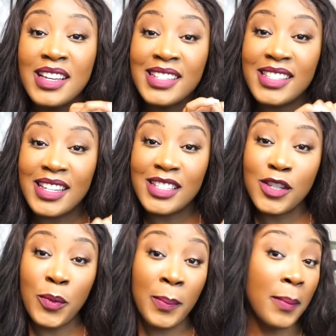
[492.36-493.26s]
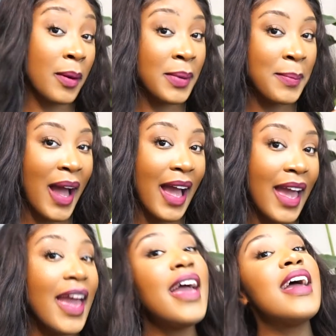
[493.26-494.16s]
scent to remember me
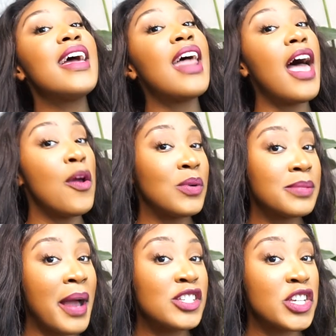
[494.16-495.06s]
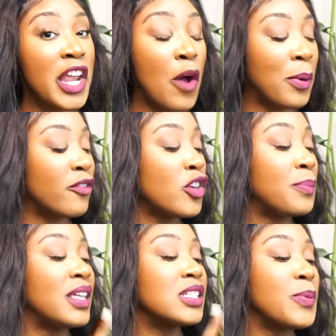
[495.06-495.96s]
by and it was my Chanel
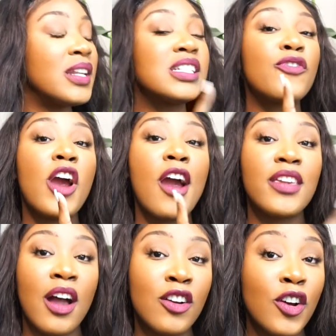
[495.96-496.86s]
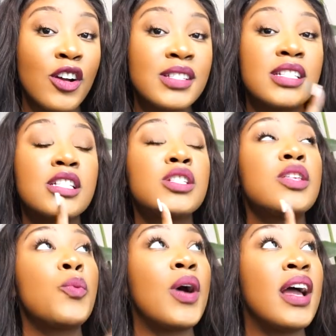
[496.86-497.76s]
perfume. This one is for our young girls. This is
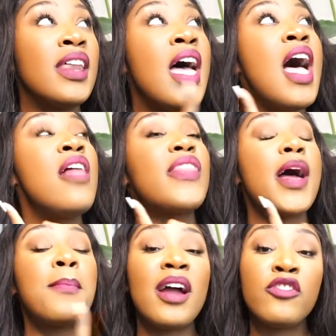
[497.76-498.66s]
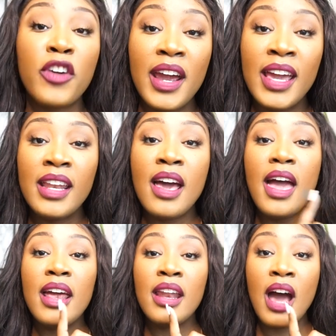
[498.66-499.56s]
the one that my friend
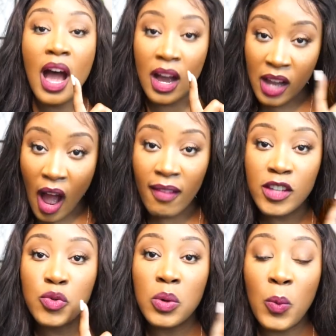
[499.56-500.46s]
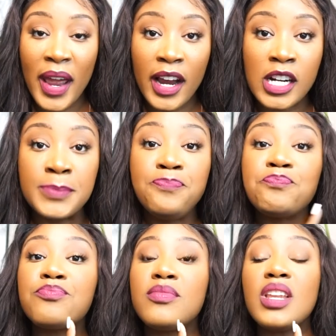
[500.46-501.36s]
in uh, college would wear
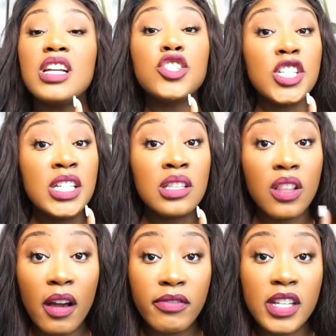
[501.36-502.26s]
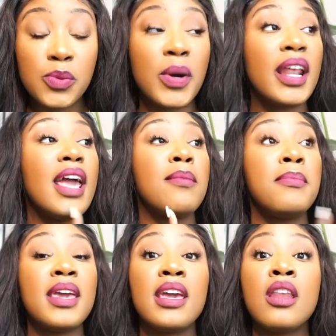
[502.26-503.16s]
she loved this one
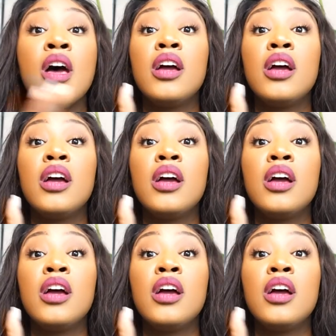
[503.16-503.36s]
and men